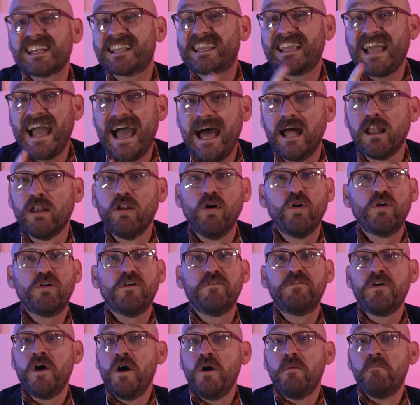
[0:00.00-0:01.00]
a catalogue
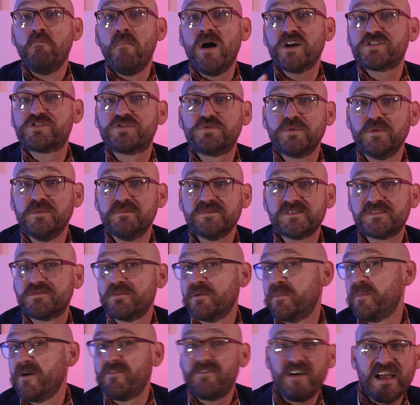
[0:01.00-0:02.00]
of mushrooms
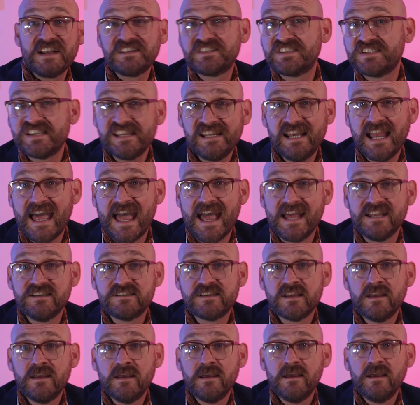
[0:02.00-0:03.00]
from a fantasy land.